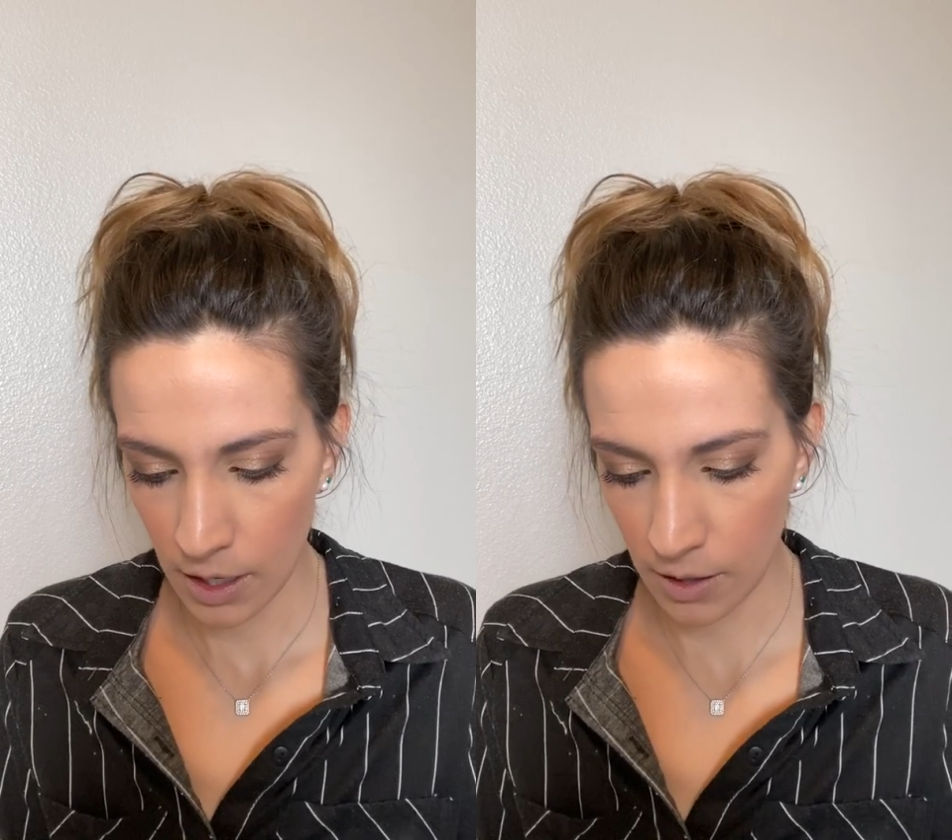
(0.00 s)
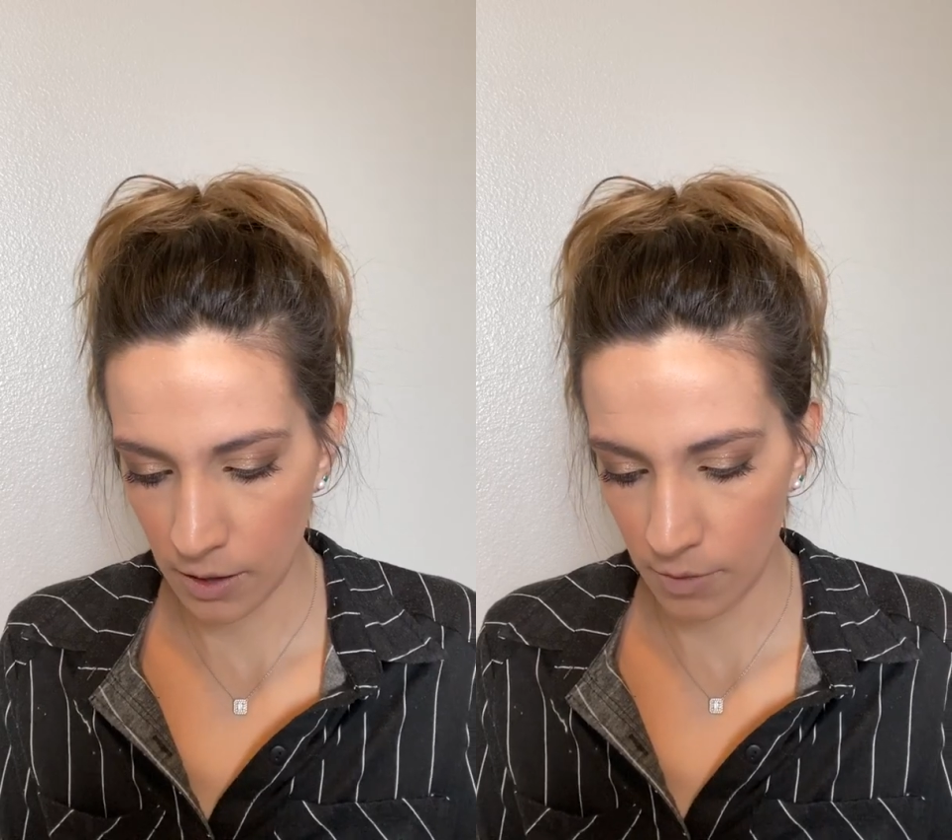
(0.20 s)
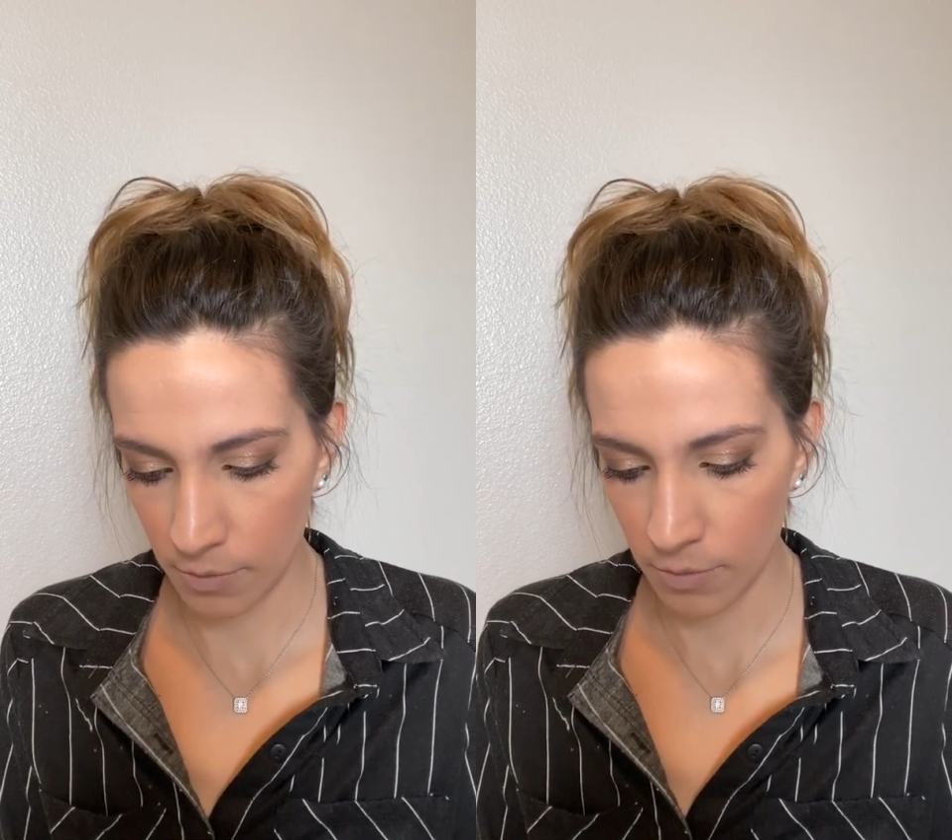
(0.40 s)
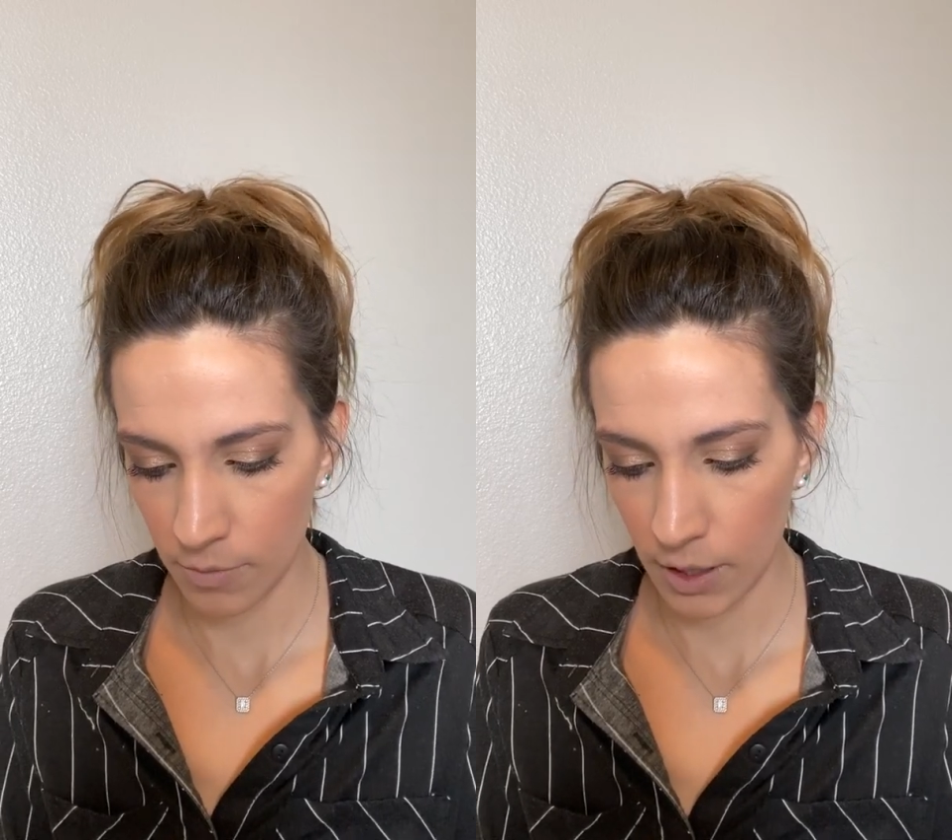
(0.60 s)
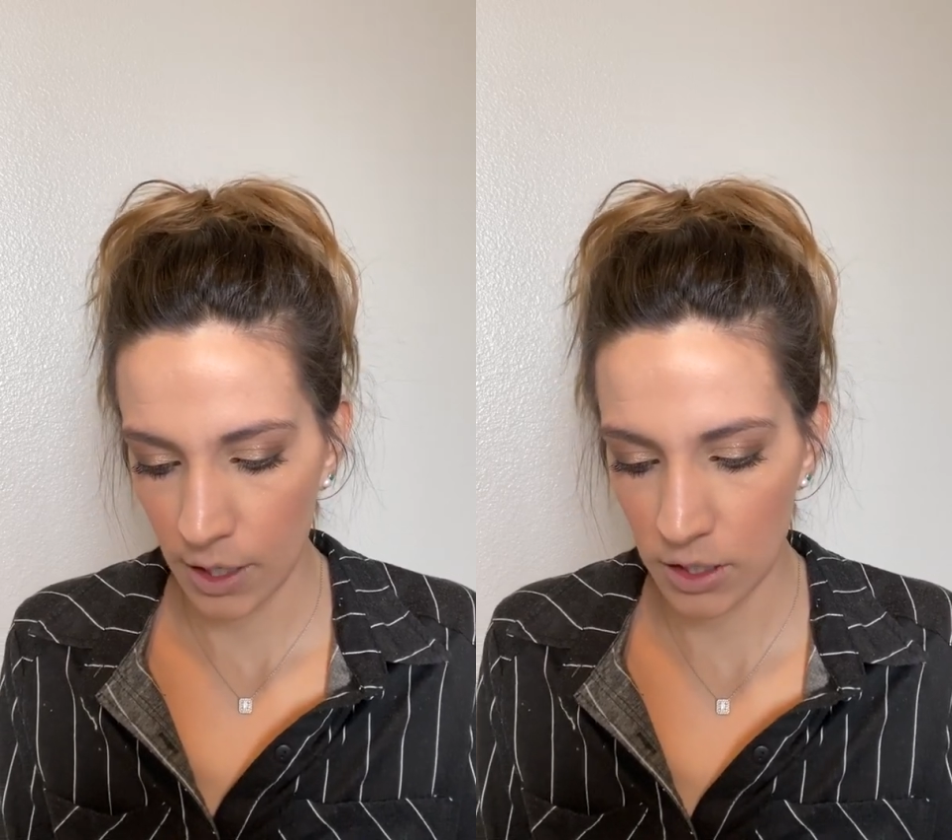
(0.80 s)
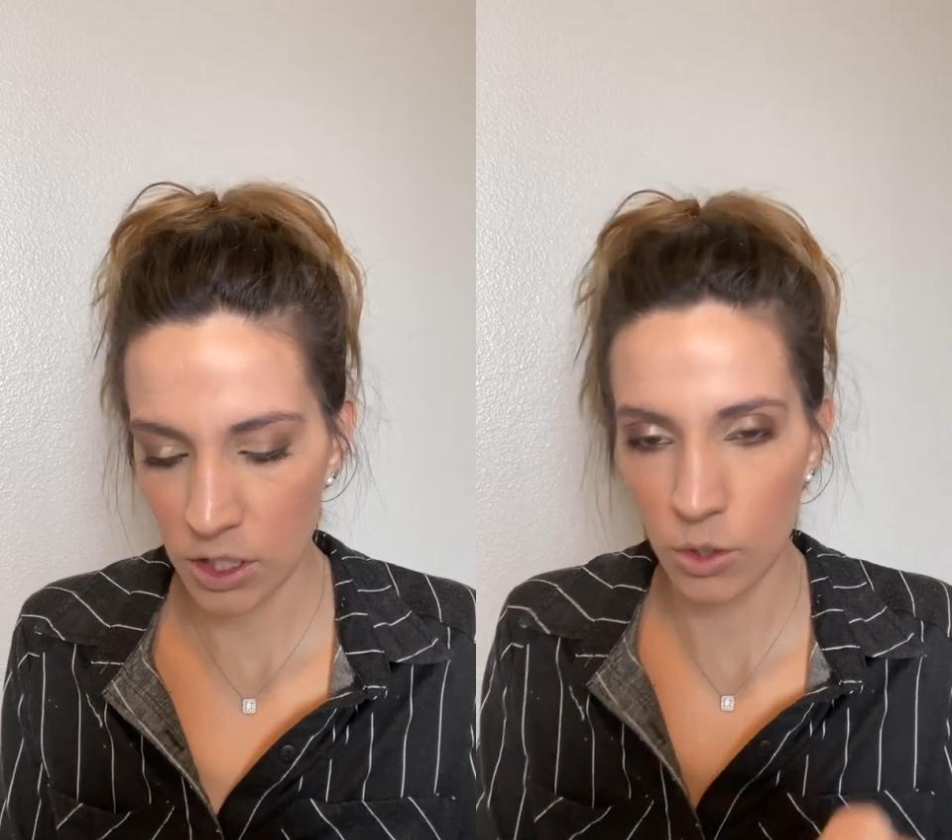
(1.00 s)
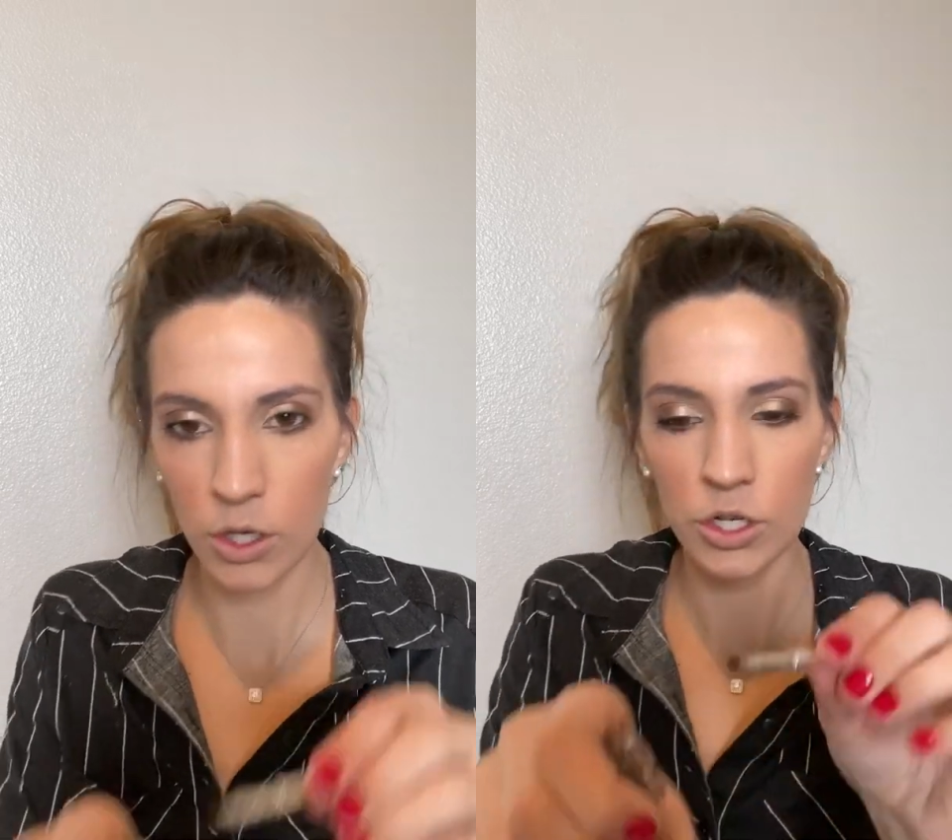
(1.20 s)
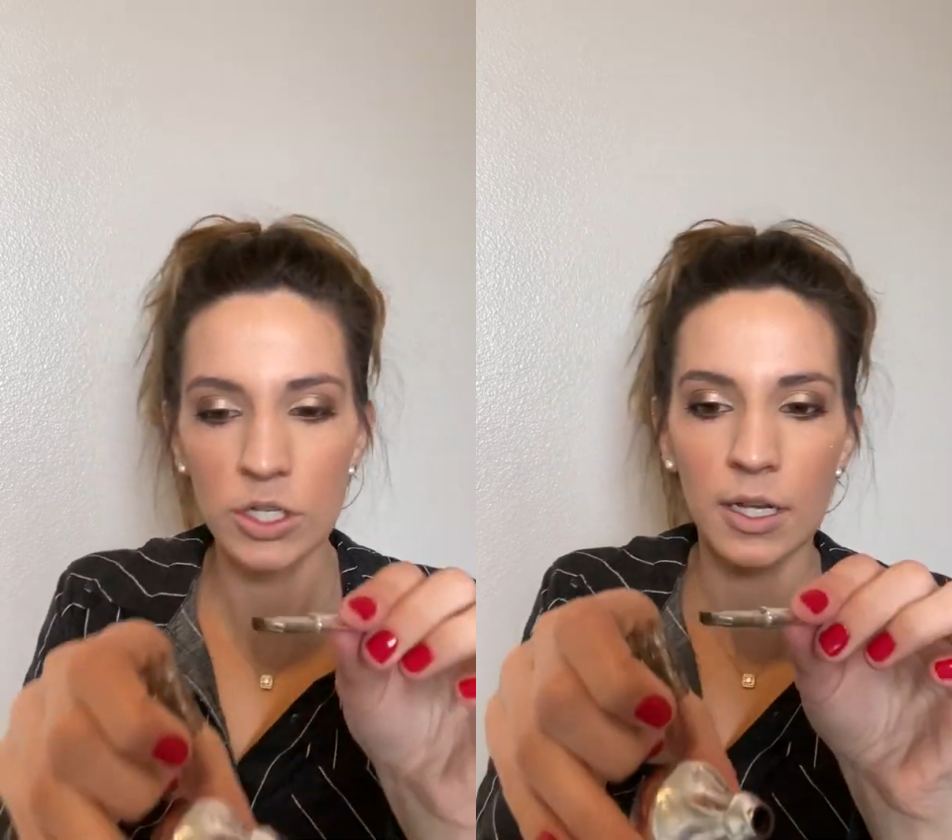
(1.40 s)
And so
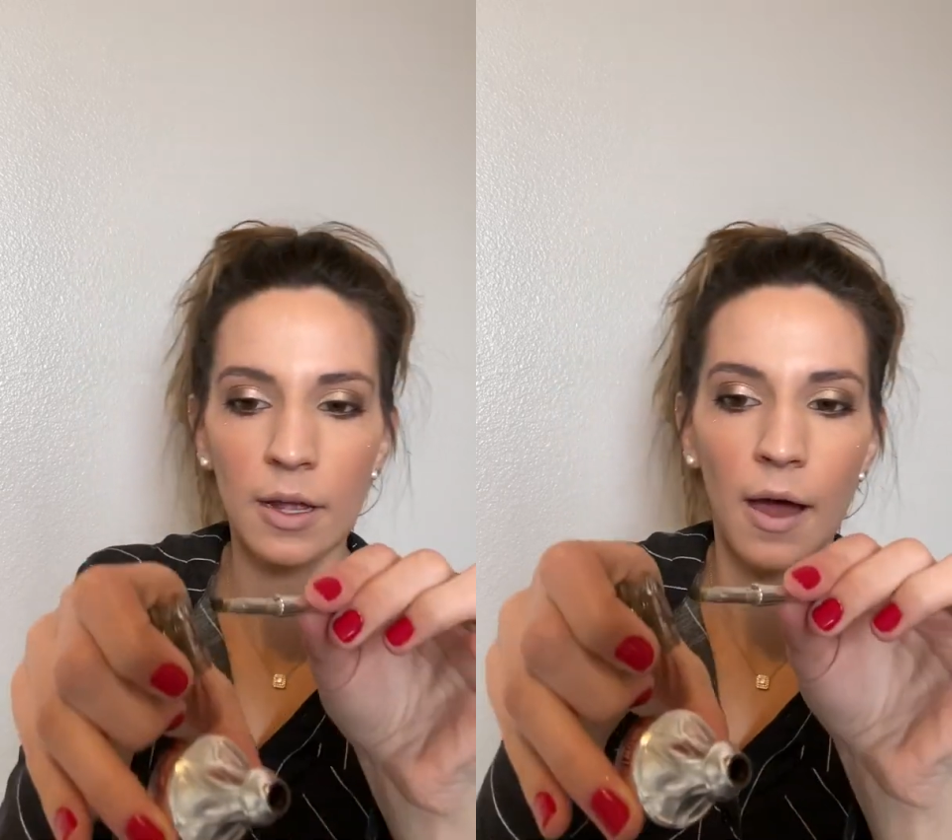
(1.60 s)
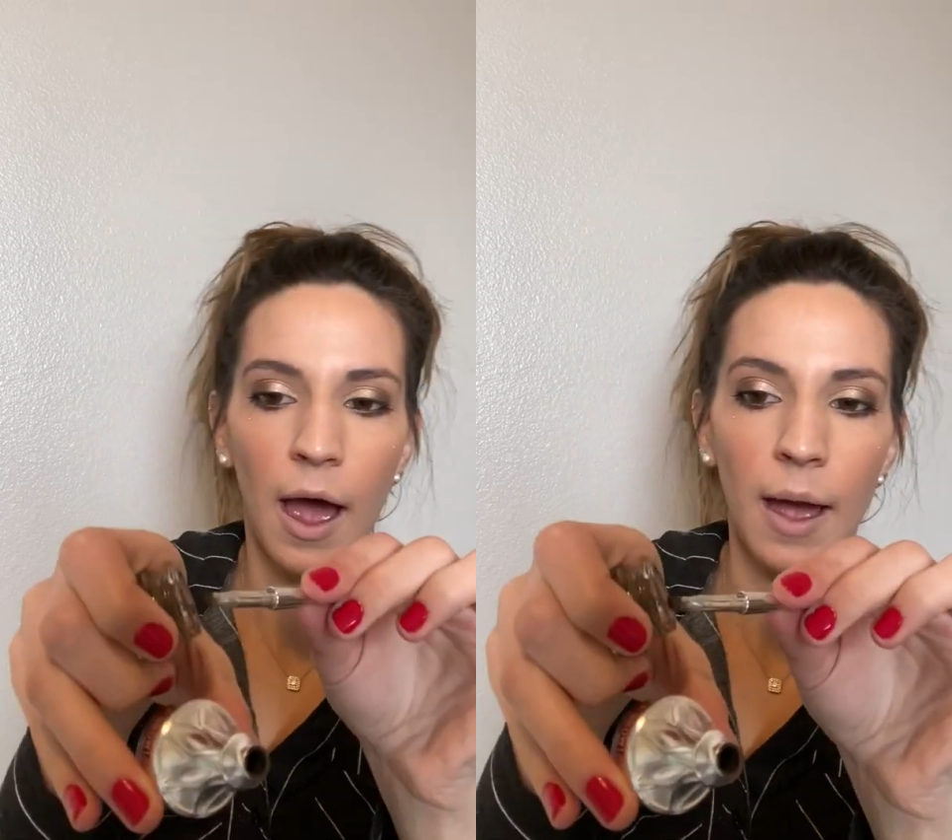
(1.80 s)
you're just gonna,